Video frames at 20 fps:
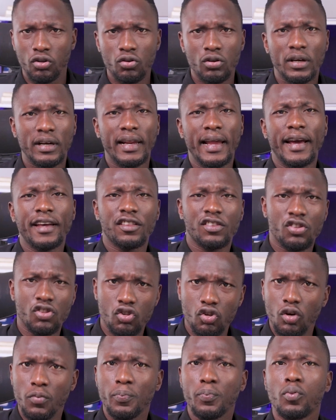through client
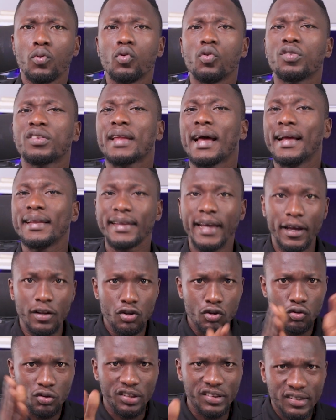job posts, and then
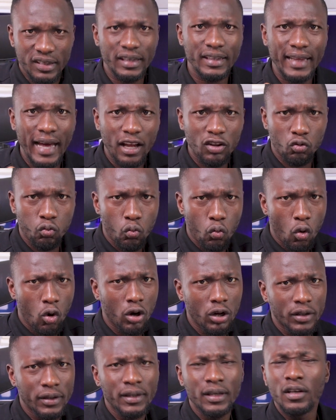you see that
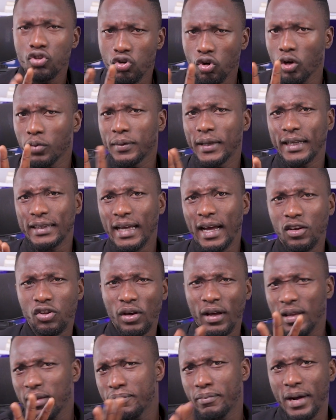one job that
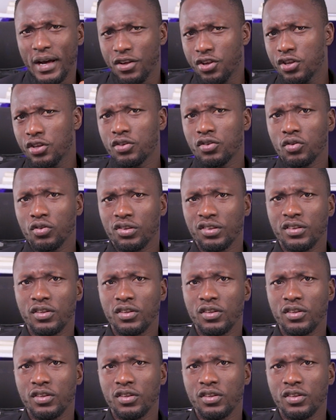actually matches your